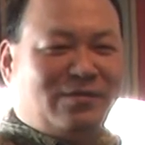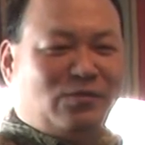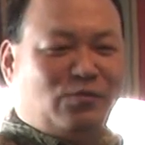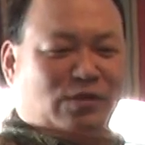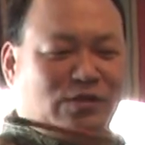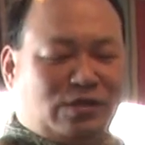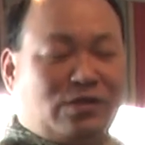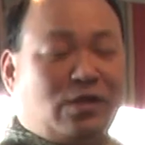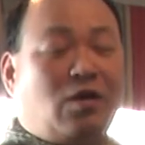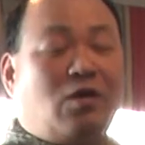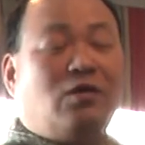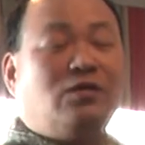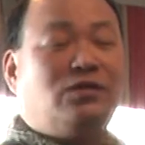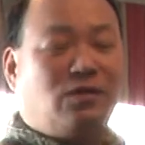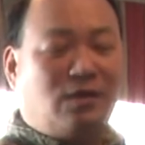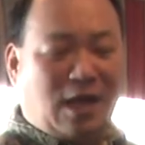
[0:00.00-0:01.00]
Which is
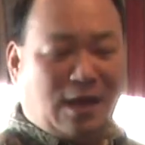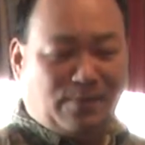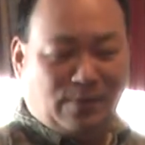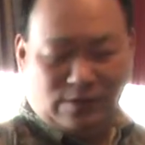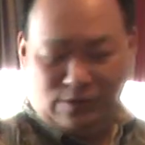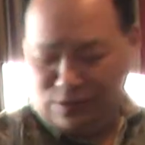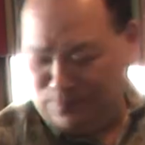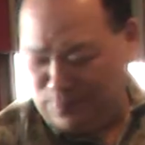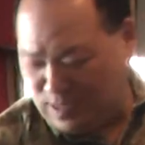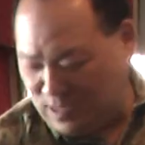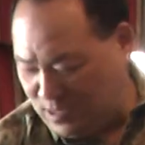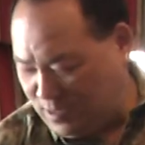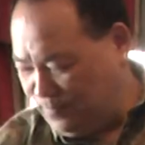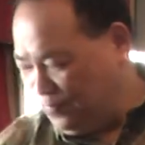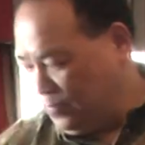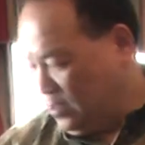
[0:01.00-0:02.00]
also happen to be